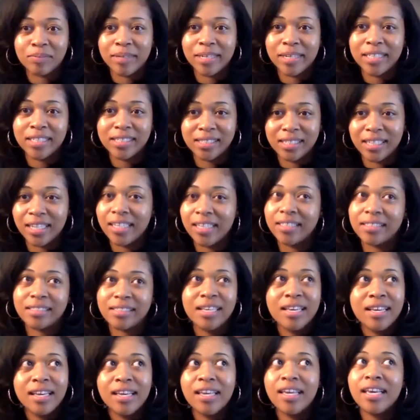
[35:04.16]
but it's
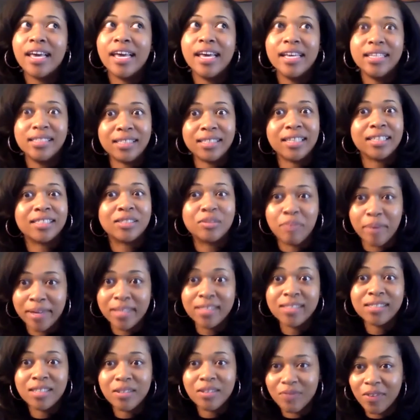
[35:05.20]
just it's
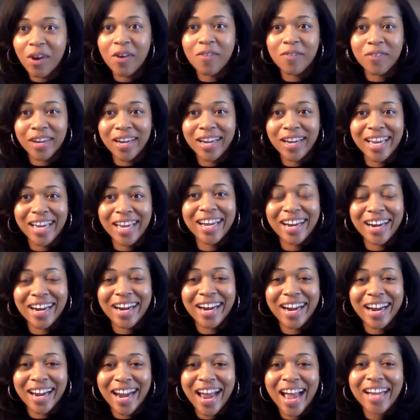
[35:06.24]
expensive over
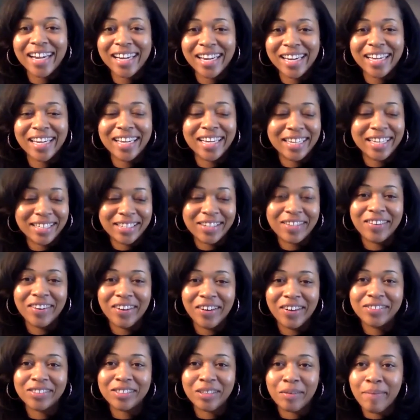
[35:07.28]
here and i need you
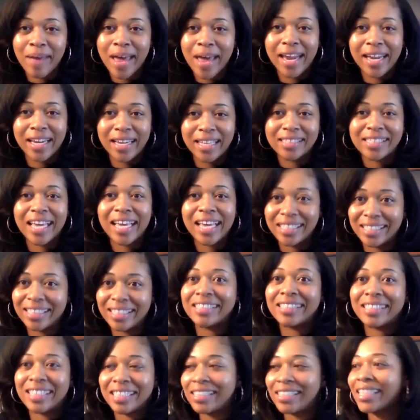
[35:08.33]
know somebody to take
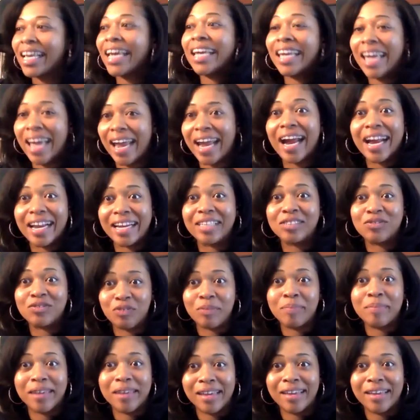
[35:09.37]
this take care of this for
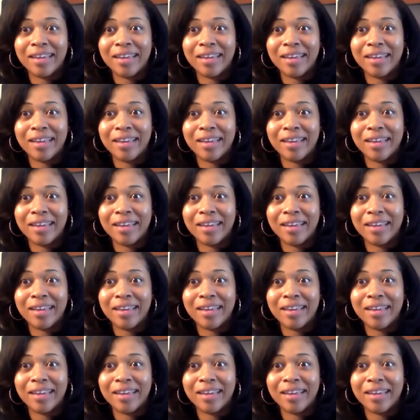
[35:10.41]
me